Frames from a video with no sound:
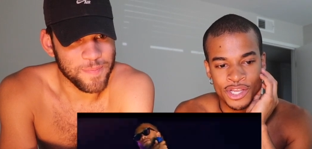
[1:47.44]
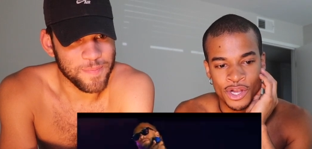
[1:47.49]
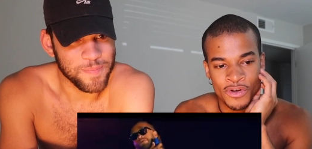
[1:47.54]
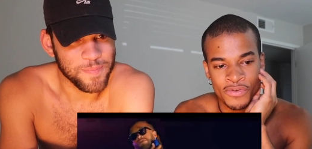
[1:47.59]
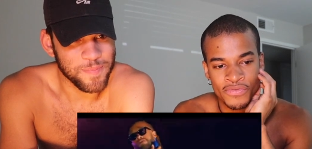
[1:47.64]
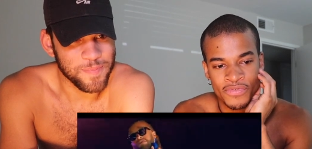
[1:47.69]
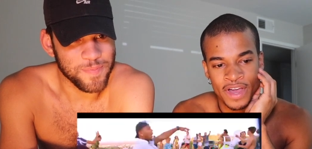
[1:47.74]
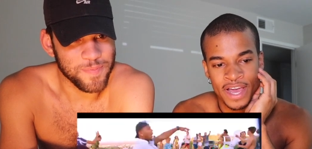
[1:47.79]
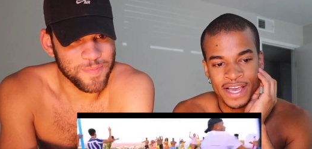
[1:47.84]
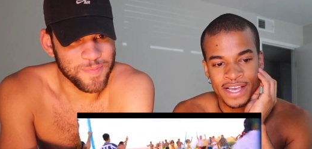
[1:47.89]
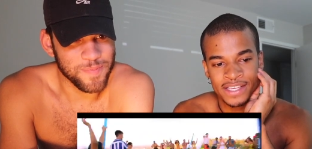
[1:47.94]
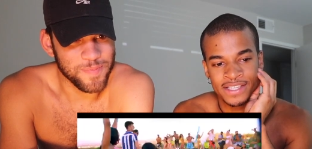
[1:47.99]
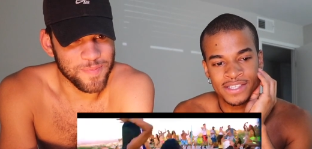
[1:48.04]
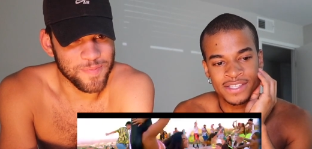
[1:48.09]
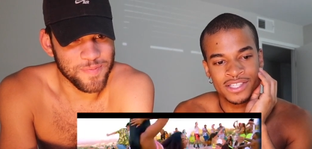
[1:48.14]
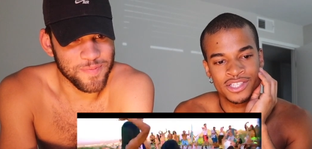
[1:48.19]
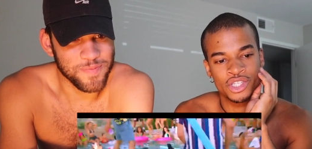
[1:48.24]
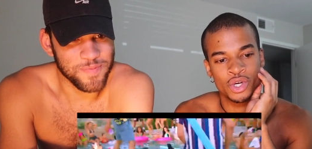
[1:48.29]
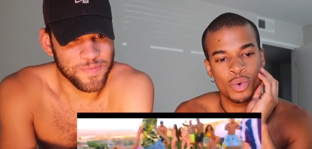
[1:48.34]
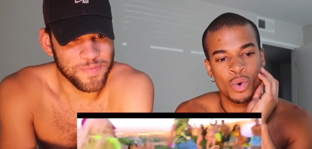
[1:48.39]
Speaker 1: in your
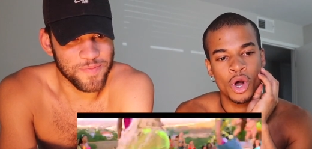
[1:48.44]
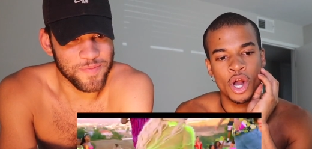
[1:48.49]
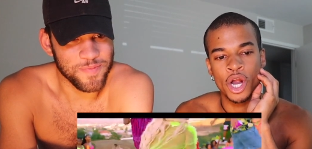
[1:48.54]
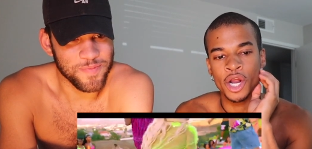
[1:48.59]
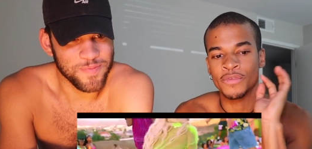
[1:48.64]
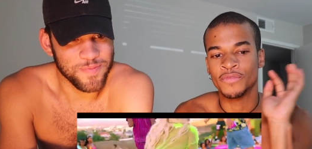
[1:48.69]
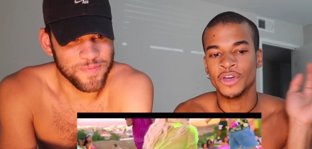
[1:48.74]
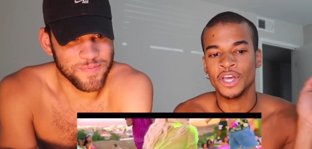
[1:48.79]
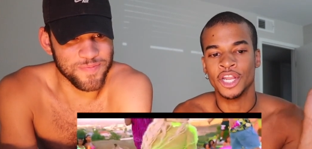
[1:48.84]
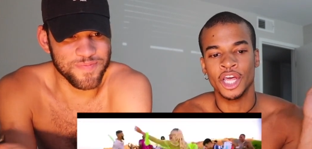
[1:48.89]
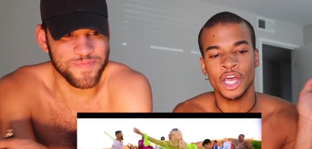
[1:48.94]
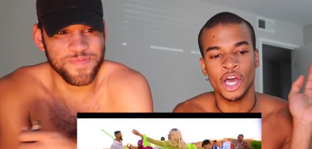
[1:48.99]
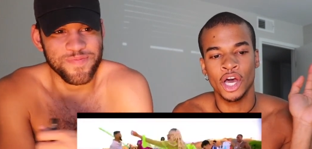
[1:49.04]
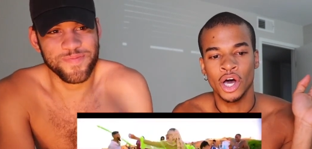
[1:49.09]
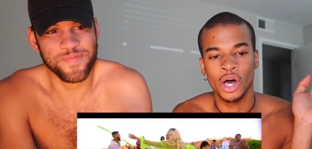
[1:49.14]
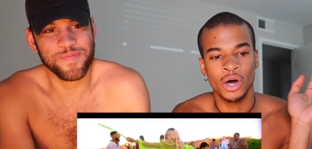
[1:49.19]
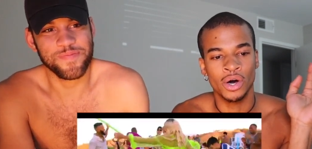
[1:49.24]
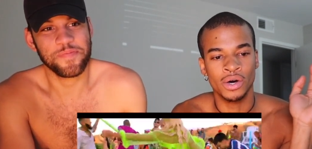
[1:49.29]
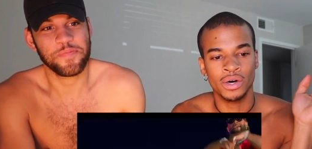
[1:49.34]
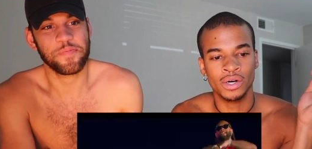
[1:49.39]
face twerk
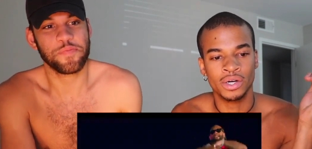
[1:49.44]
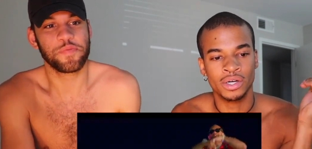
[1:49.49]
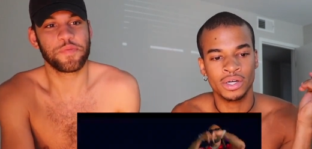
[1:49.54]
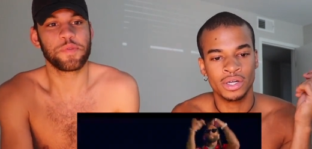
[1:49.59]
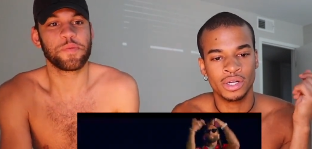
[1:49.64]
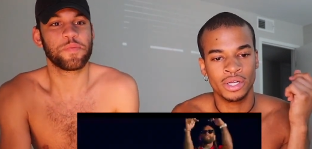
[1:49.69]
video.